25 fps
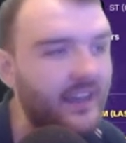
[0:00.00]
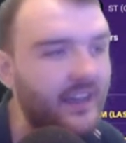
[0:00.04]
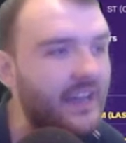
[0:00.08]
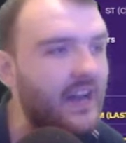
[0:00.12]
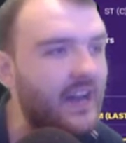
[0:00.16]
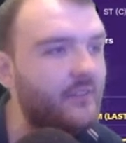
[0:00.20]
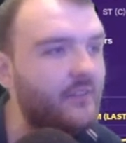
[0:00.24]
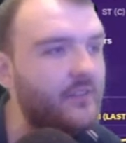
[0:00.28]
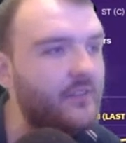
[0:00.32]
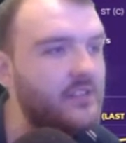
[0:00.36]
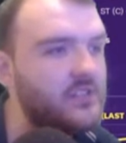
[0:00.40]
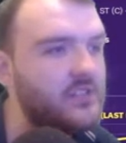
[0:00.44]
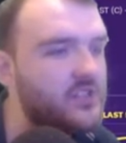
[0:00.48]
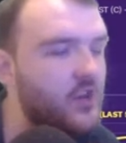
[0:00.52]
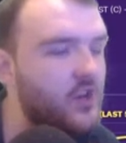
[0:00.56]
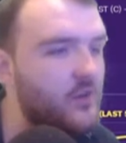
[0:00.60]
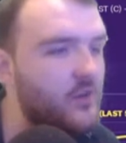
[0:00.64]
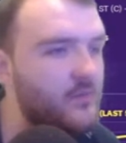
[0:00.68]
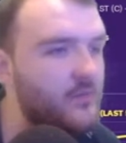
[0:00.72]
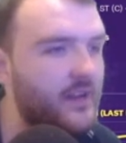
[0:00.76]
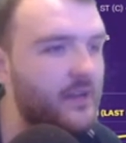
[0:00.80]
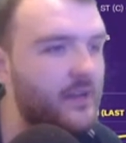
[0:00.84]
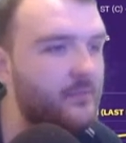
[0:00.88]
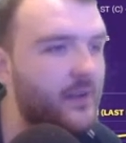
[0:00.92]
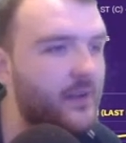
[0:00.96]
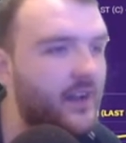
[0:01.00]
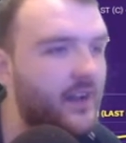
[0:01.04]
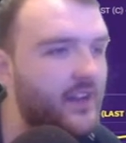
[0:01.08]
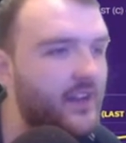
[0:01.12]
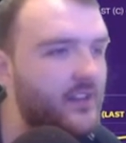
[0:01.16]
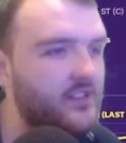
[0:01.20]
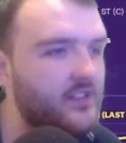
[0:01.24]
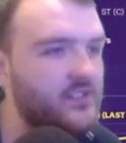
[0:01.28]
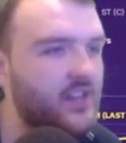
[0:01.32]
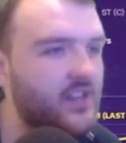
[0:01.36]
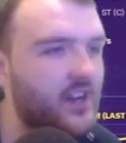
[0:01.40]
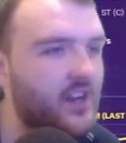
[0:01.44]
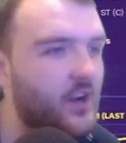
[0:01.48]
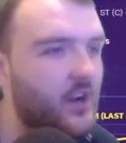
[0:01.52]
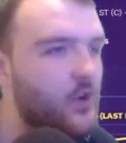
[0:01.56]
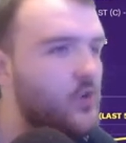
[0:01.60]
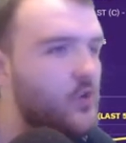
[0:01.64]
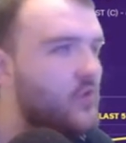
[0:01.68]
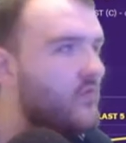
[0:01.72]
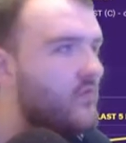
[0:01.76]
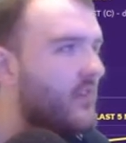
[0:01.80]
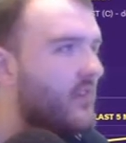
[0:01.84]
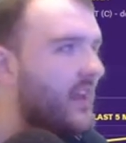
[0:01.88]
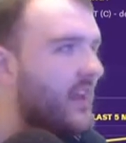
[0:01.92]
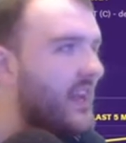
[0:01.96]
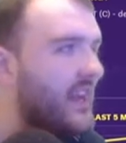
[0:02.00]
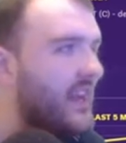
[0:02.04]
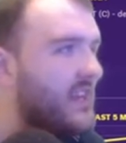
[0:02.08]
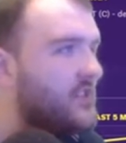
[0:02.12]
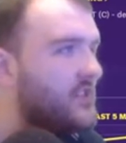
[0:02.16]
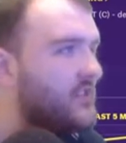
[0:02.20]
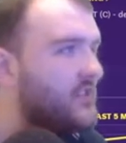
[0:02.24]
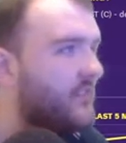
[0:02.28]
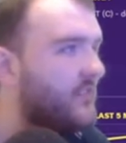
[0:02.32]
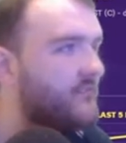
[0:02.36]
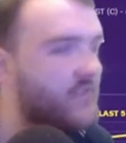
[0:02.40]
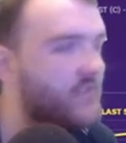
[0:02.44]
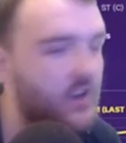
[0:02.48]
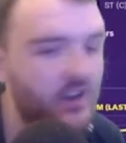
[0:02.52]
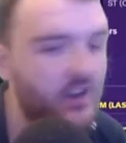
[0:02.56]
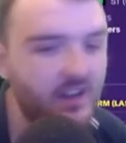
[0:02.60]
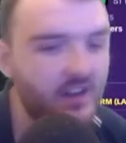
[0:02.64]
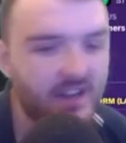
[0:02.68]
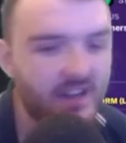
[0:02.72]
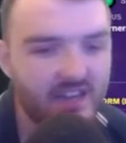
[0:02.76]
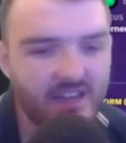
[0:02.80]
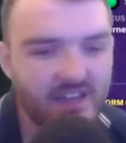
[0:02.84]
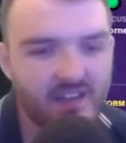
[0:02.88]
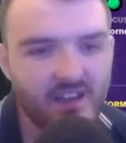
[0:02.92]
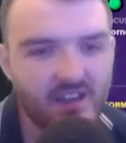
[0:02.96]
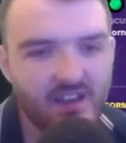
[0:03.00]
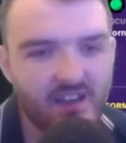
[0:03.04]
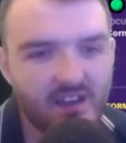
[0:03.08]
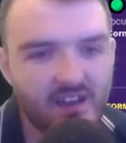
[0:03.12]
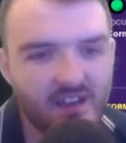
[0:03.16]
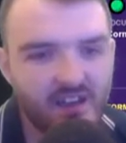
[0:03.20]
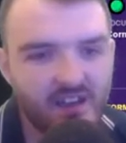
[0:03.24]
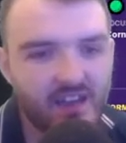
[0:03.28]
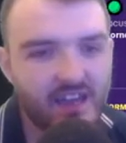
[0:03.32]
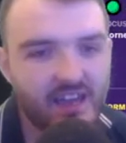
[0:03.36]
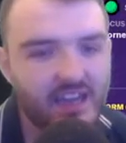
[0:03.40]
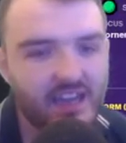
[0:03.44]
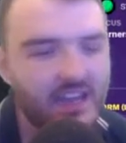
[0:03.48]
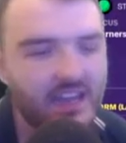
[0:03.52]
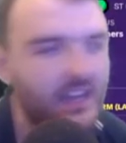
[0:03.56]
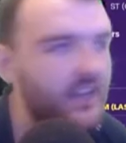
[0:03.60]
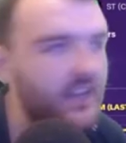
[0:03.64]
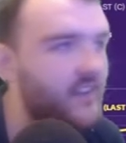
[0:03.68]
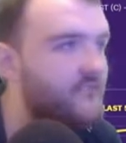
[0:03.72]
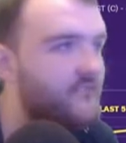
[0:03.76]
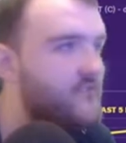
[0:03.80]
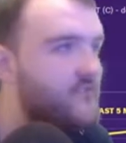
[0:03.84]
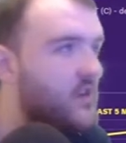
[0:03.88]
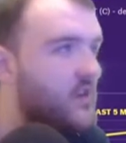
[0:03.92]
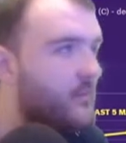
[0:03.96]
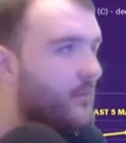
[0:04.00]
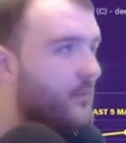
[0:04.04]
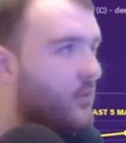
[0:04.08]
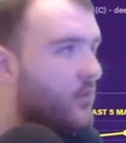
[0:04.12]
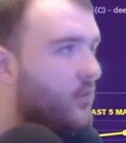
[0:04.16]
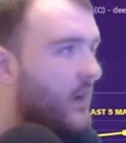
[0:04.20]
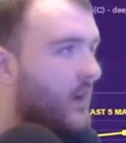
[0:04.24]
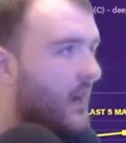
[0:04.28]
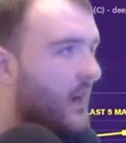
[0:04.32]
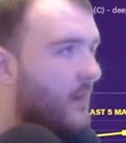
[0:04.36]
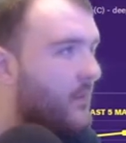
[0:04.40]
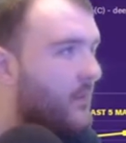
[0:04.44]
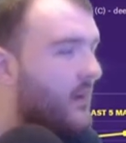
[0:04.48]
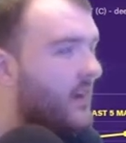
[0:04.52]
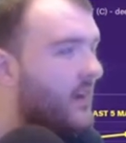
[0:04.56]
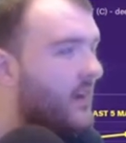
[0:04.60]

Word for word: having too many players over the age of 30 in the football club.